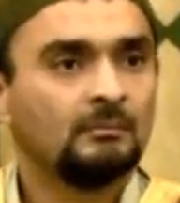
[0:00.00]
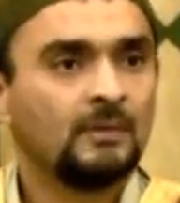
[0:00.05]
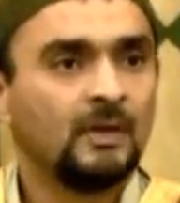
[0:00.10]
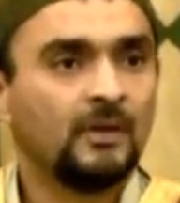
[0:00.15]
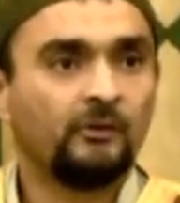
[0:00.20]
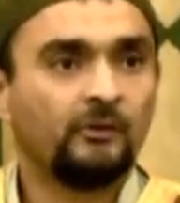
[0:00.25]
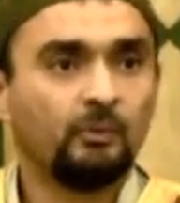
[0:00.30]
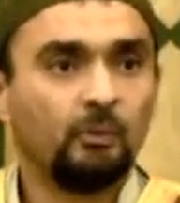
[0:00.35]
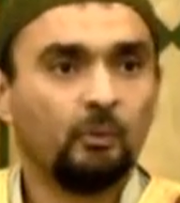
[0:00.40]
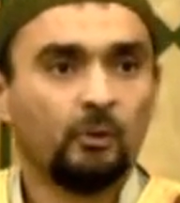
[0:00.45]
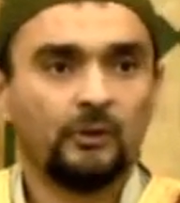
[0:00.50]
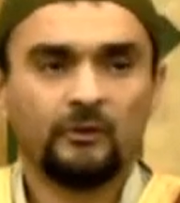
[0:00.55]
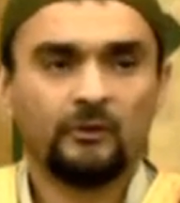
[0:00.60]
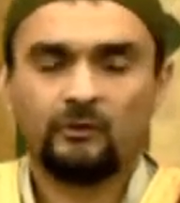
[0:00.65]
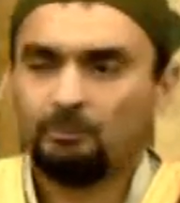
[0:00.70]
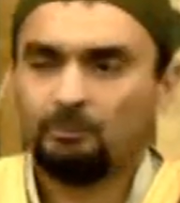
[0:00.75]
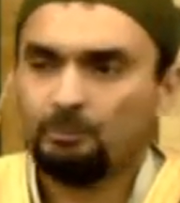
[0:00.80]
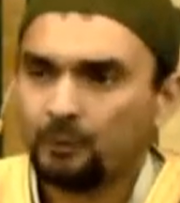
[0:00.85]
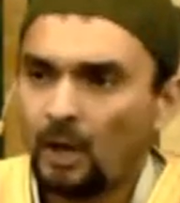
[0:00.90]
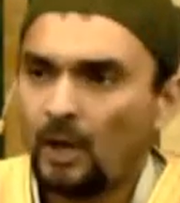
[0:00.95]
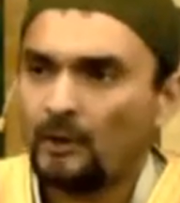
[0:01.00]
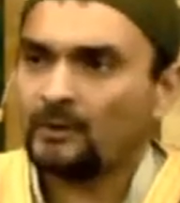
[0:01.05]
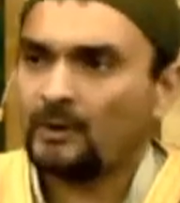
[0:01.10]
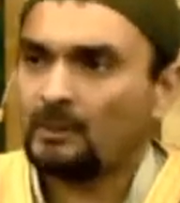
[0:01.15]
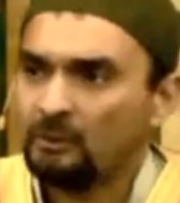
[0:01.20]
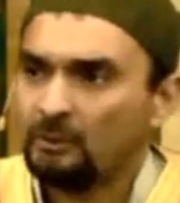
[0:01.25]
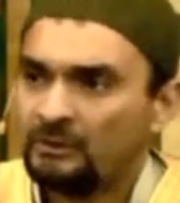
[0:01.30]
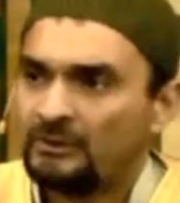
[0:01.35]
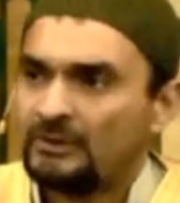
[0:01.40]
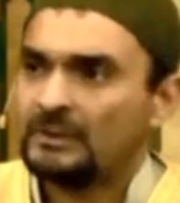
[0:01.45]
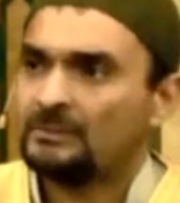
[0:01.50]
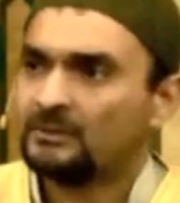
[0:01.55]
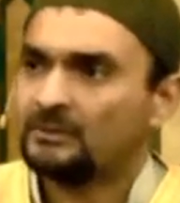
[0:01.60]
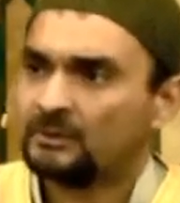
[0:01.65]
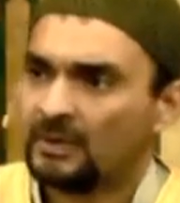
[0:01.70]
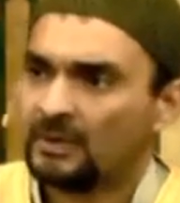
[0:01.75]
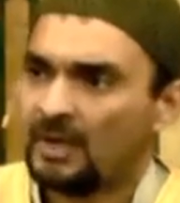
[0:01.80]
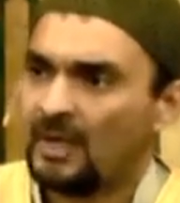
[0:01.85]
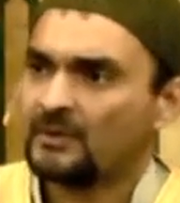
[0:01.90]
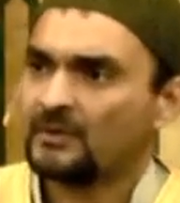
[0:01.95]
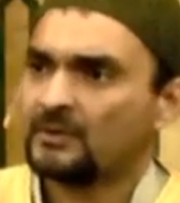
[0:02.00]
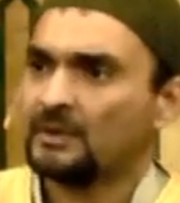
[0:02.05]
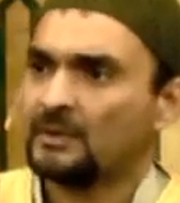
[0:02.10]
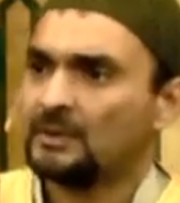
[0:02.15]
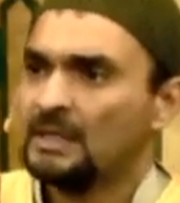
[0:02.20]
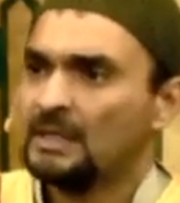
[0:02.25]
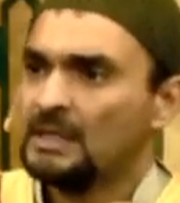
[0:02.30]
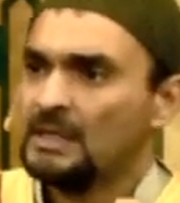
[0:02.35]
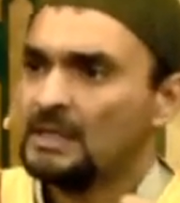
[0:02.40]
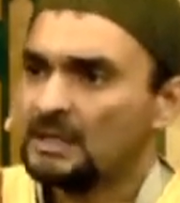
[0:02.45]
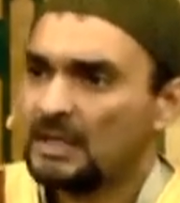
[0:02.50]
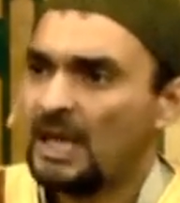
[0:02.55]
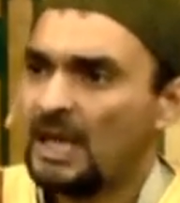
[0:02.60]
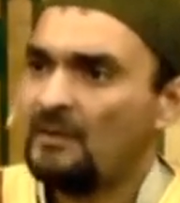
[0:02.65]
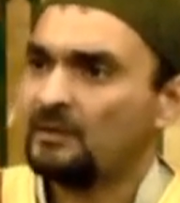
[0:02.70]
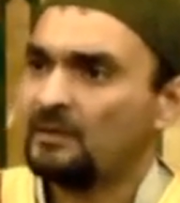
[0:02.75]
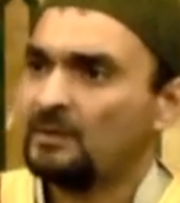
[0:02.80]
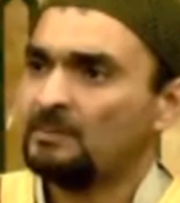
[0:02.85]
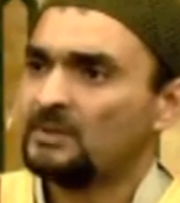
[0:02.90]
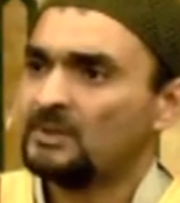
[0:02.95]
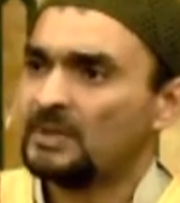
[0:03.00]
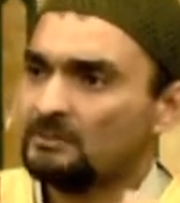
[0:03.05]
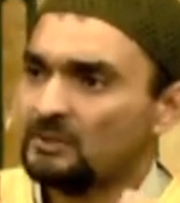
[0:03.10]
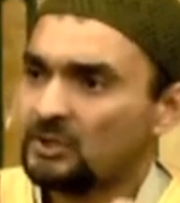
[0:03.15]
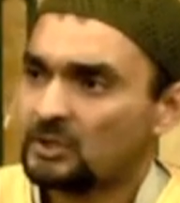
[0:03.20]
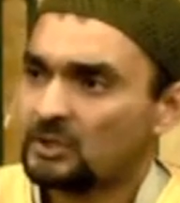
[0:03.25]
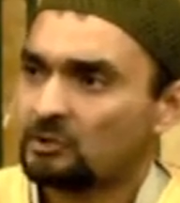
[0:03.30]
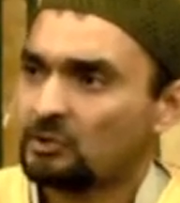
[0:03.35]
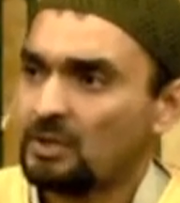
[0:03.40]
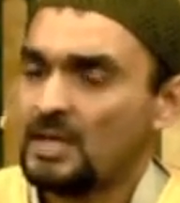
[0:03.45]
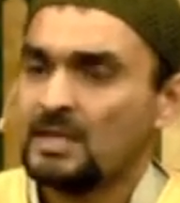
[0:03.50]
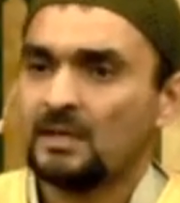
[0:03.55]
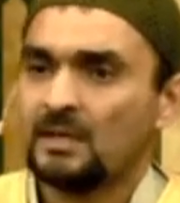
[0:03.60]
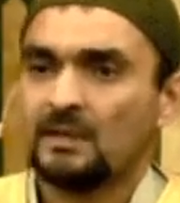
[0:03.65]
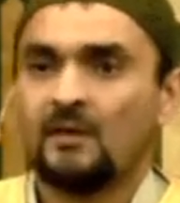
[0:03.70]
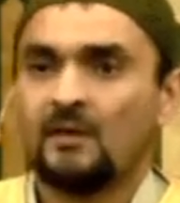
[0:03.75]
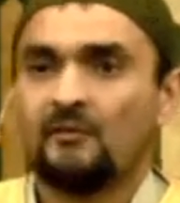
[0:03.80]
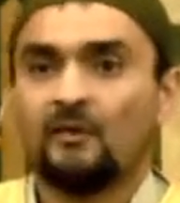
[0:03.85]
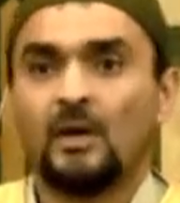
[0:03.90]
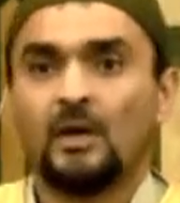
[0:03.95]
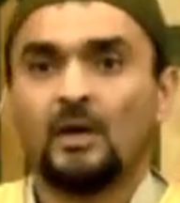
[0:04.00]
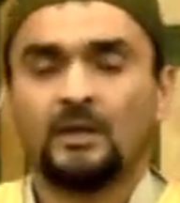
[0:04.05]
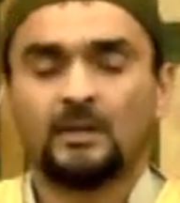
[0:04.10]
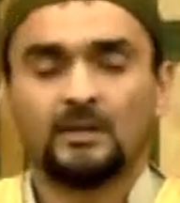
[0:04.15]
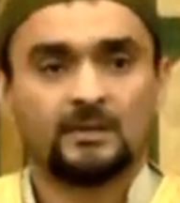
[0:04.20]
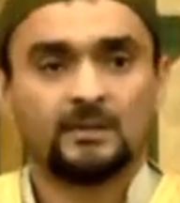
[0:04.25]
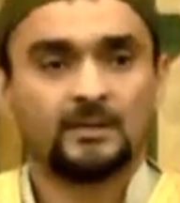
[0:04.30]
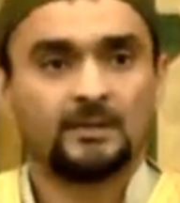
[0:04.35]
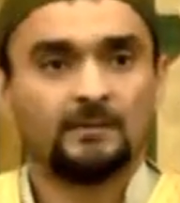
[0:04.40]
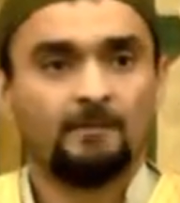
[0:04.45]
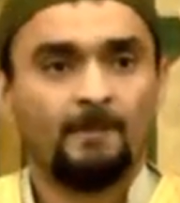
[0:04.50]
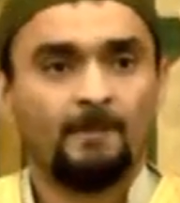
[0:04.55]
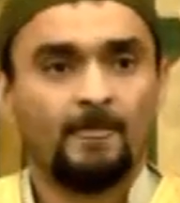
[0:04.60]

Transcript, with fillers: His words brought the Muslims together and gave them some strength of heart.